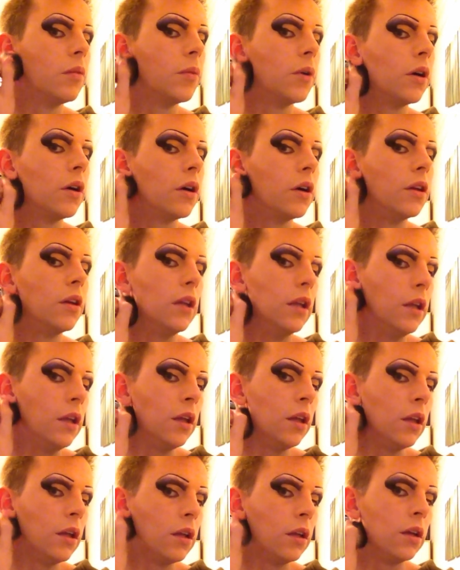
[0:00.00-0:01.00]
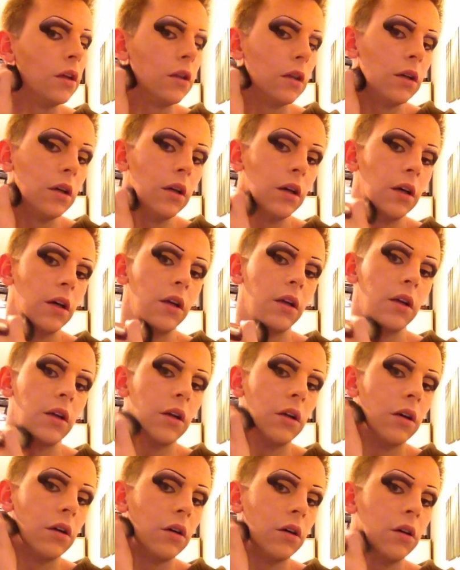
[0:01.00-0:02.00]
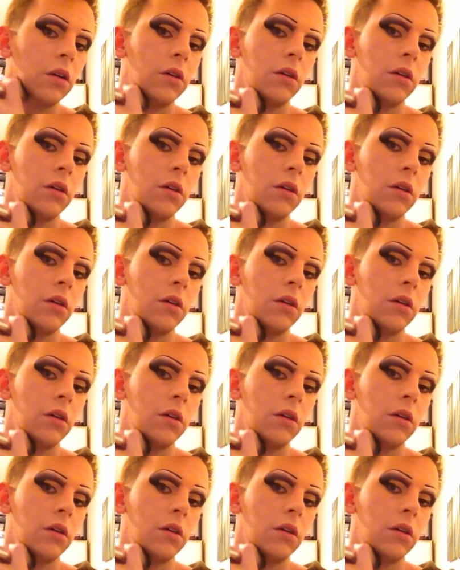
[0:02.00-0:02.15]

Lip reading: Behind the ear and along.